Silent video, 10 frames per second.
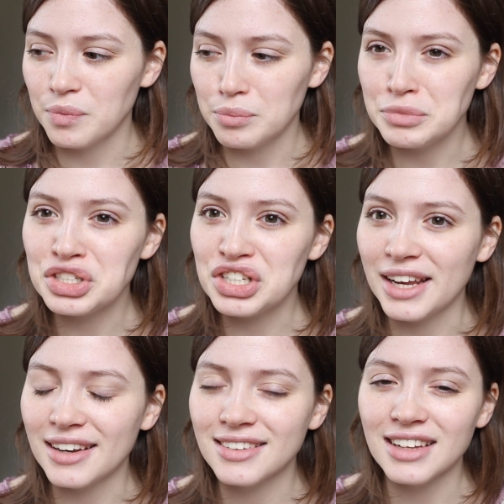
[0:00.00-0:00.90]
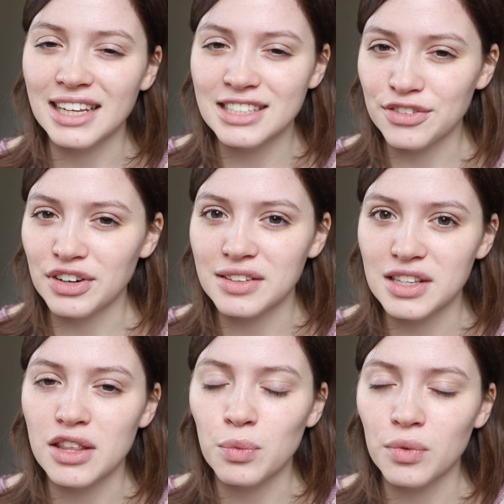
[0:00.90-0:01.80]
machine, like different
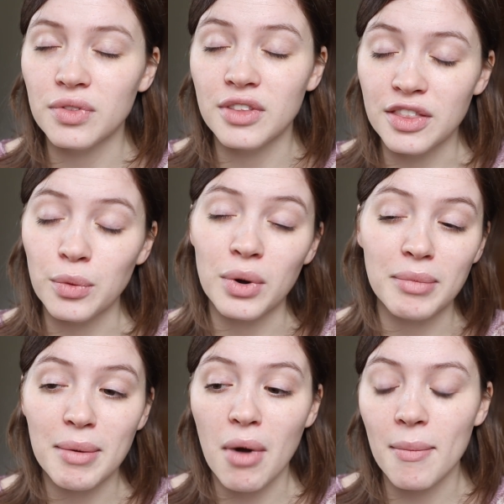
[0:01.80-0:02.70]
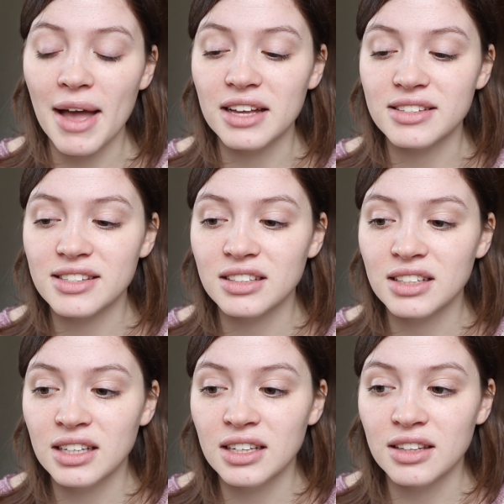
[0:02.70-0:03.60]
than the one my mom has.
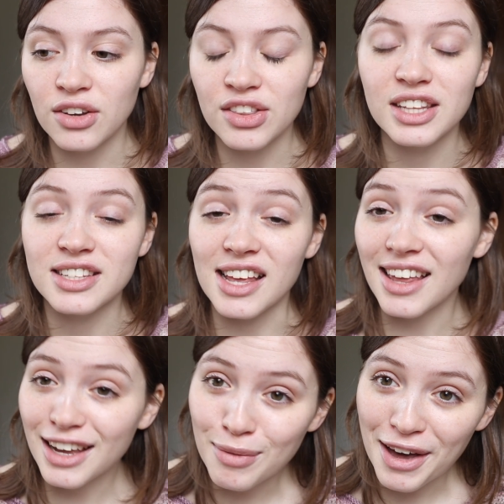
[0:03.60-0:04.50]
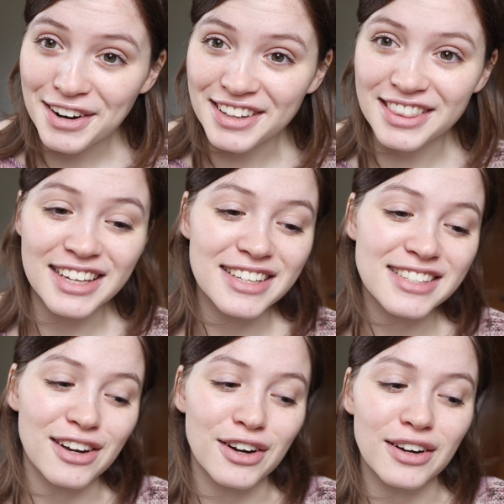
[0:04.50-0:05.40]
There are things I like about it and things
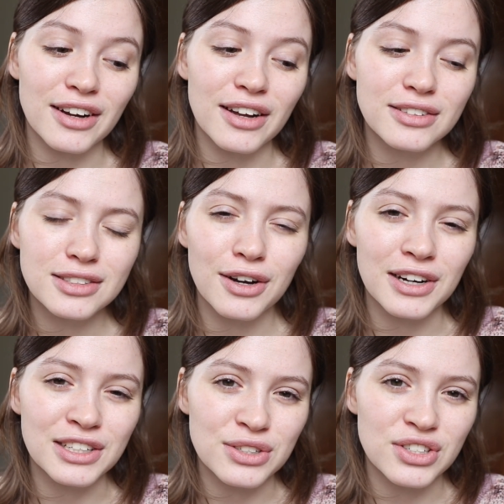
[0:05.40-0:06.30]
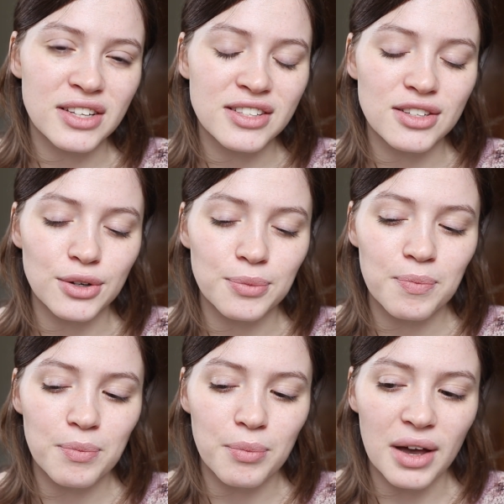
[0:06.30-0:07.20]
that are a little hard to adjust to,
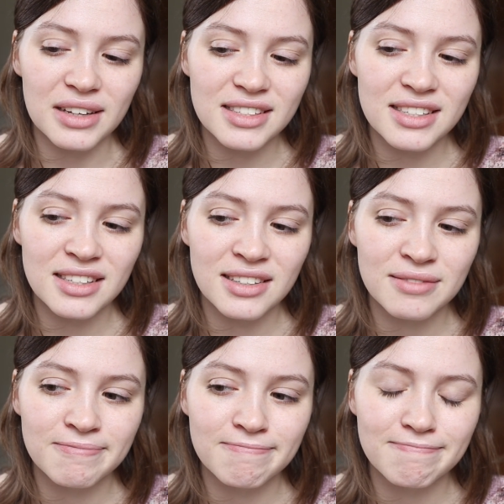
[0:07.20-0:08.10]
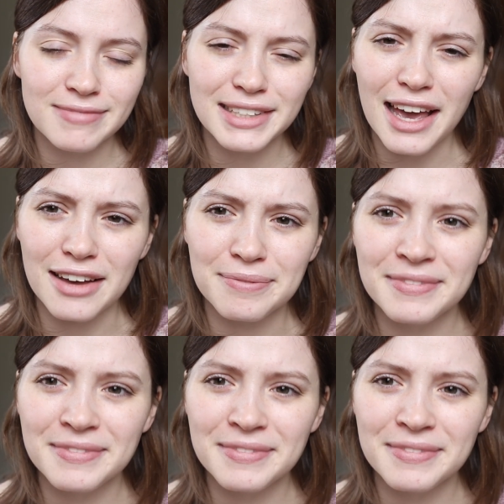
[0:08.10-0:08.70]
but yeah,